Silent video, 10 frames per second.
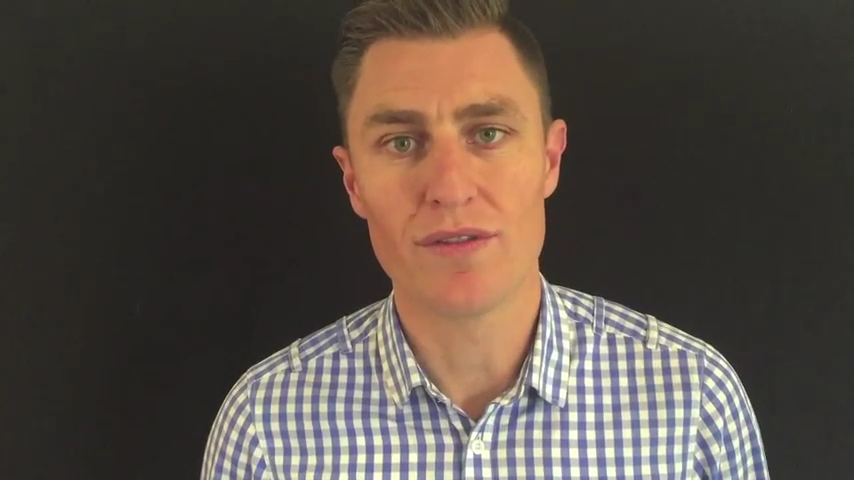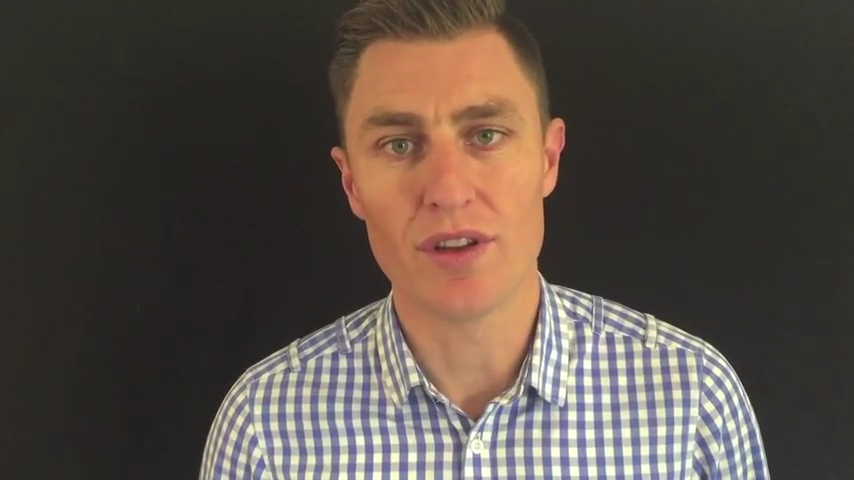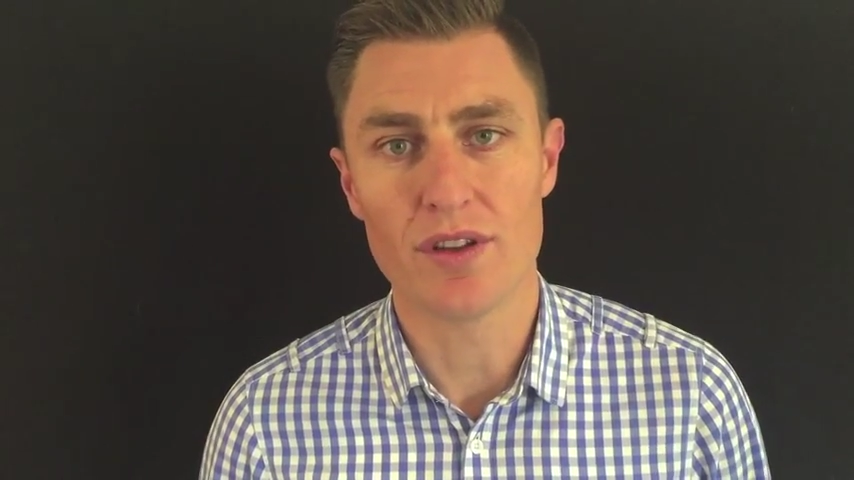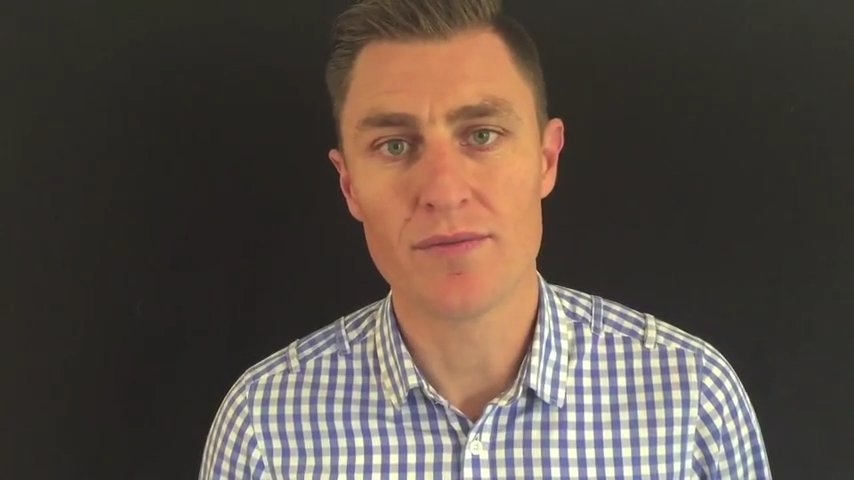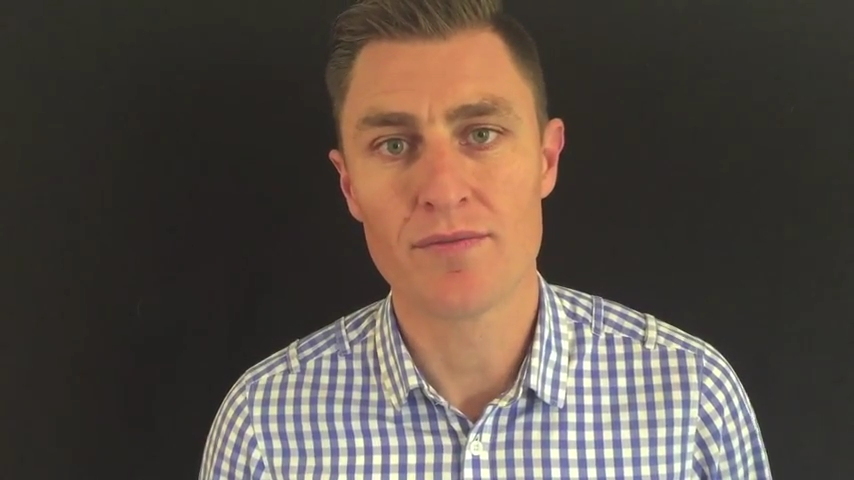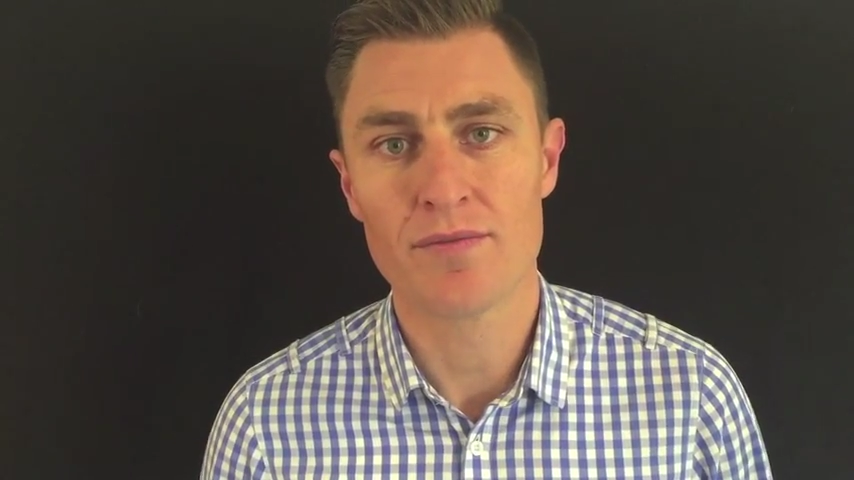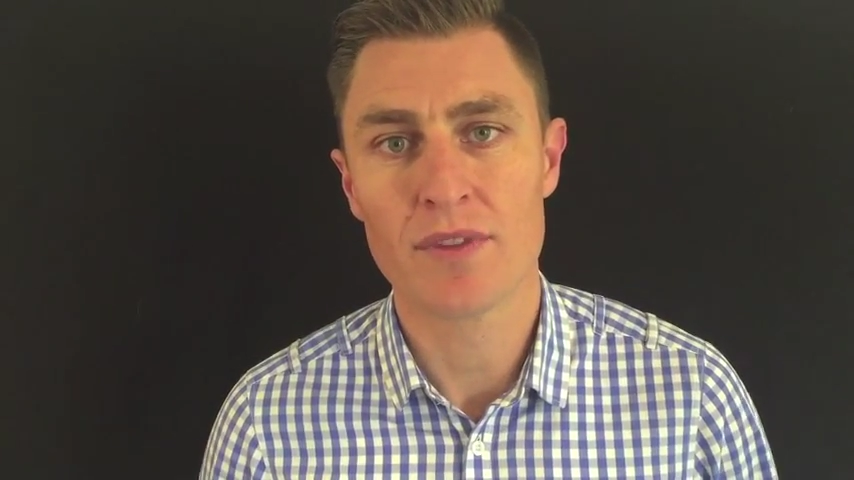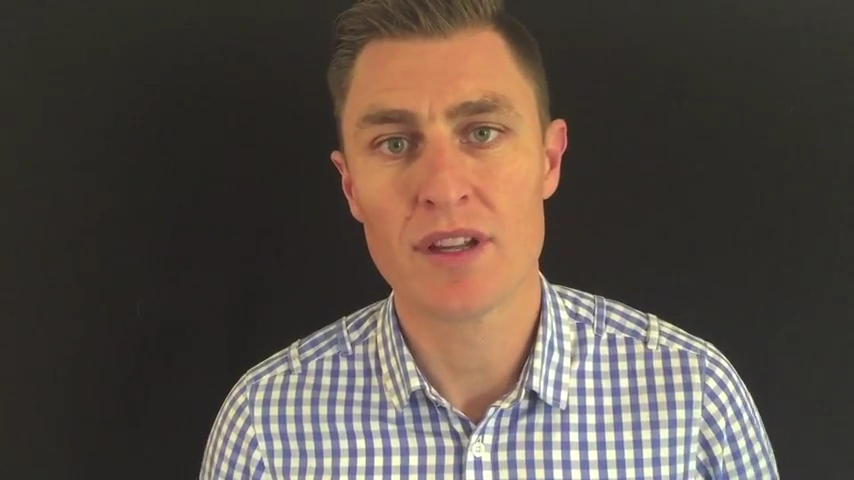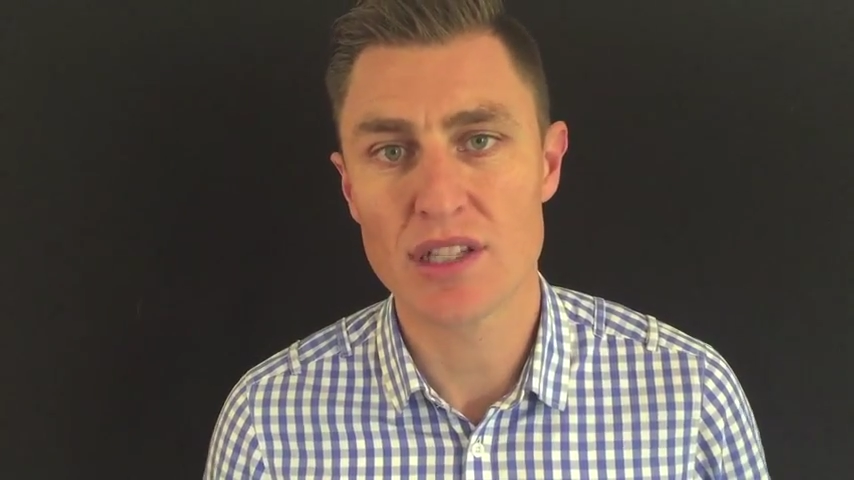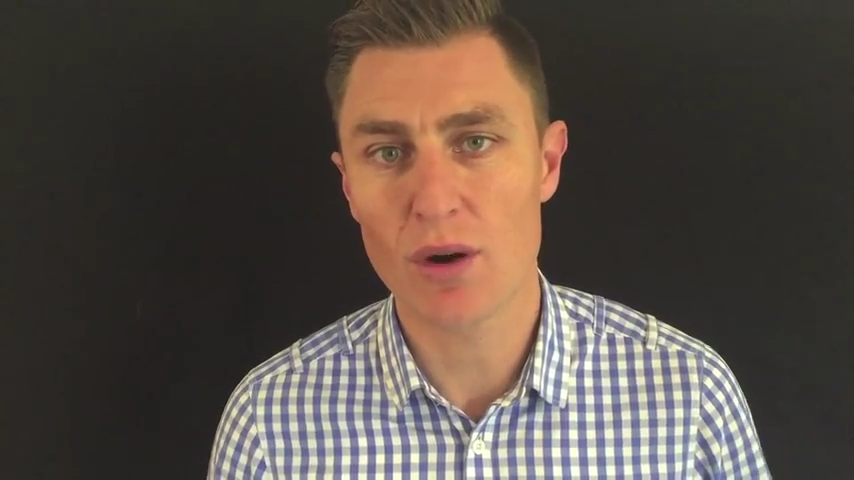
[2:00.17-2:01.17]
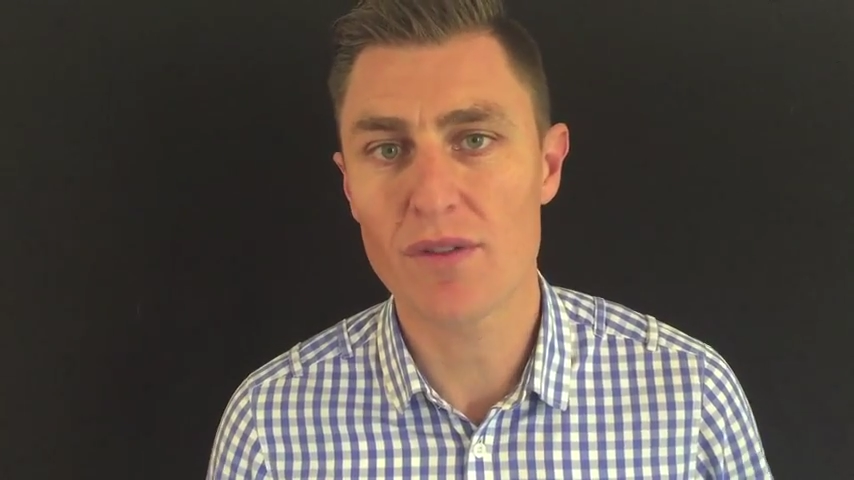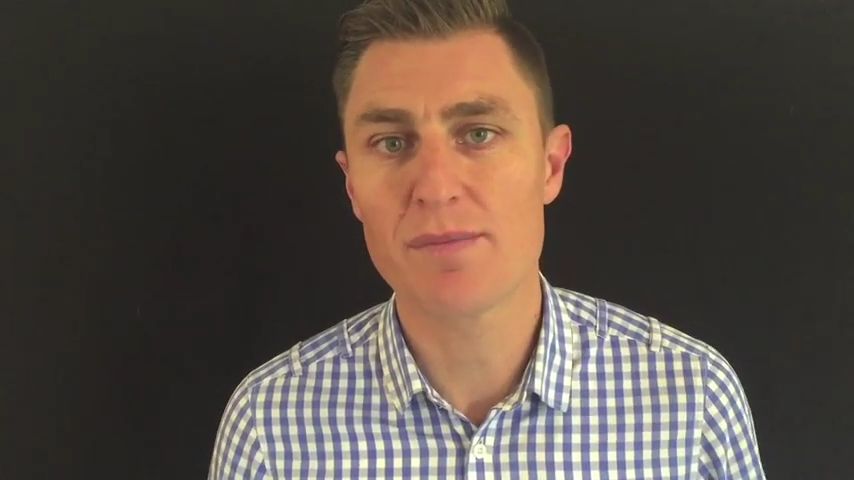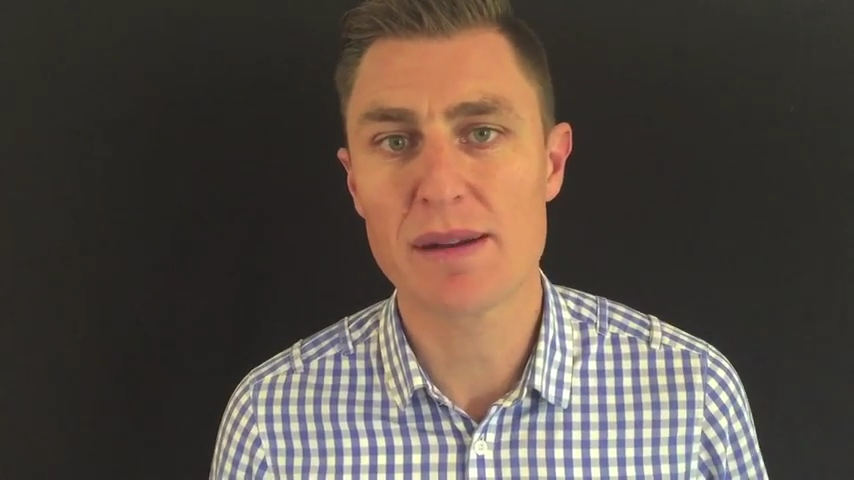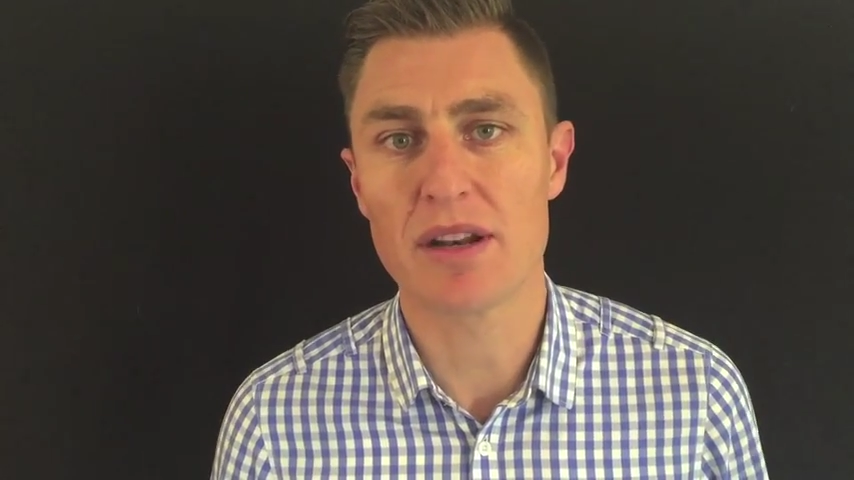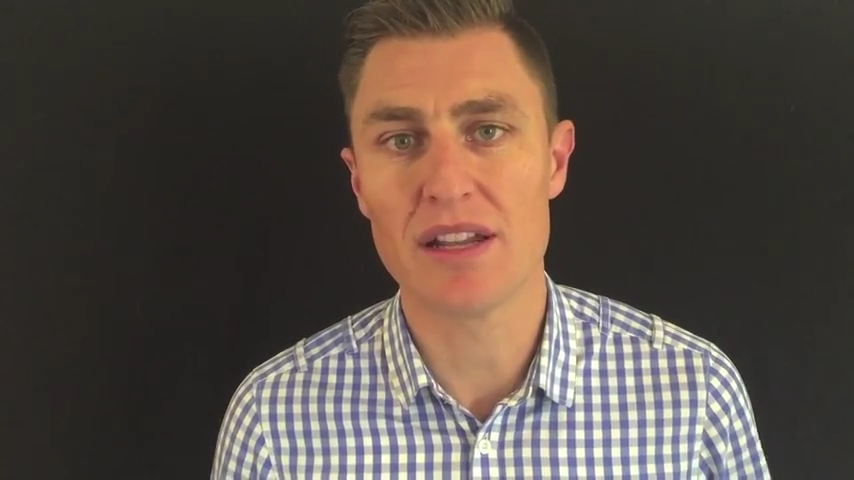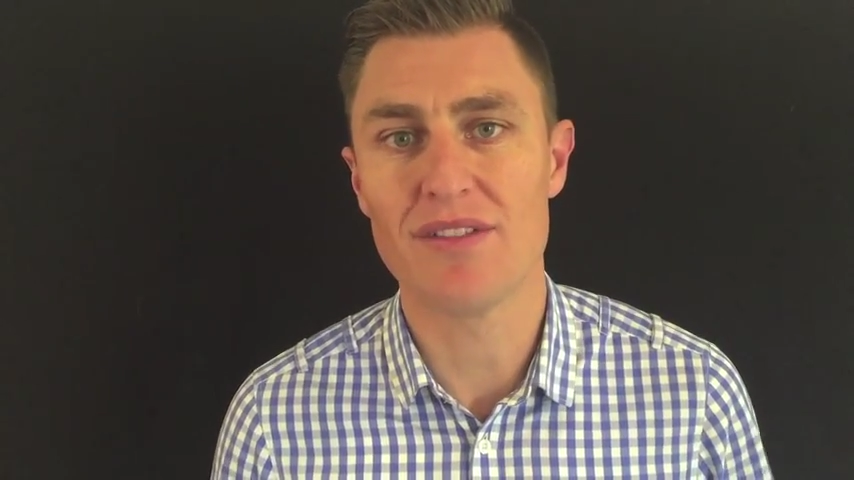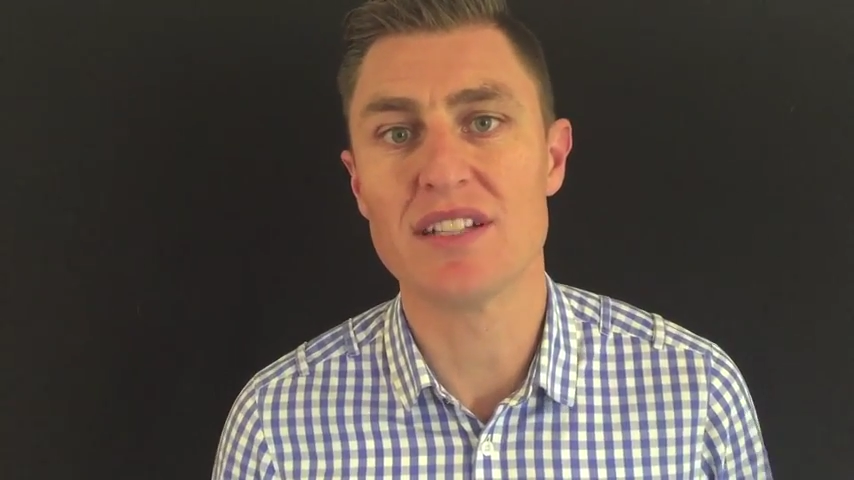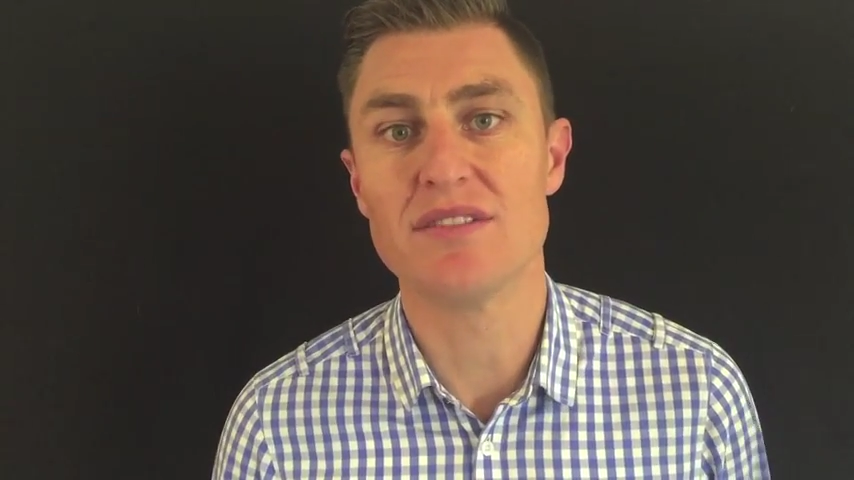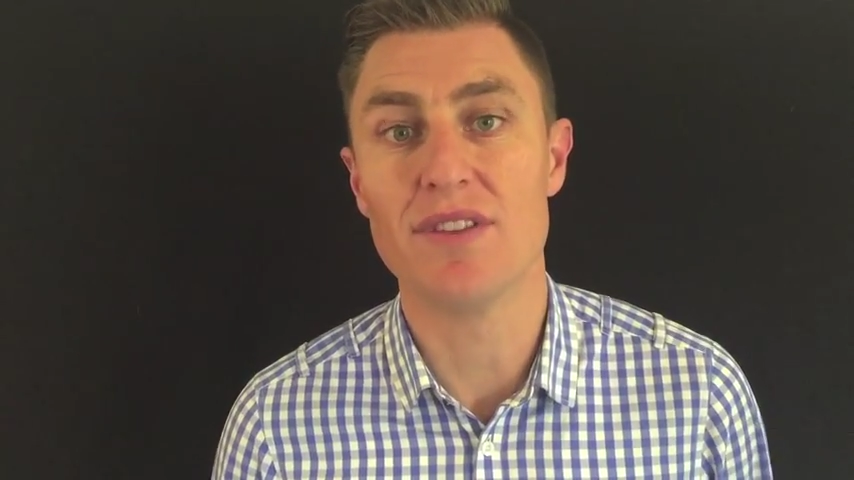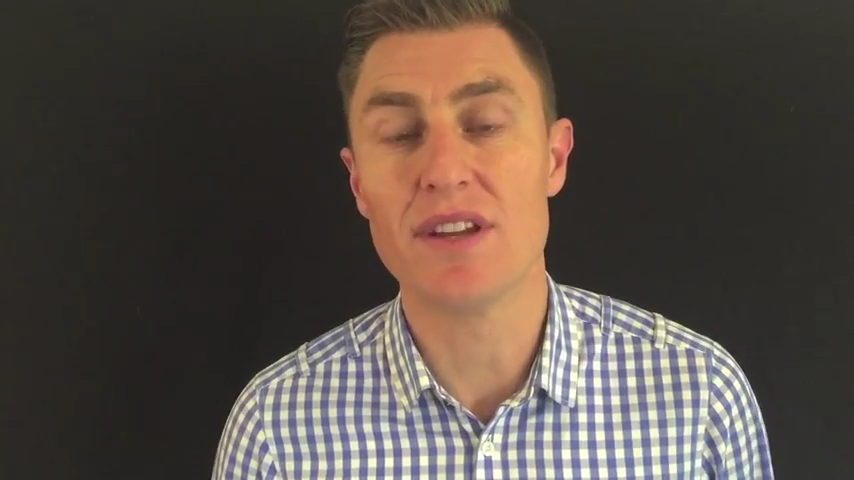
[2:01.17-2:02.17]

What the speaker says: for you. So often people are living as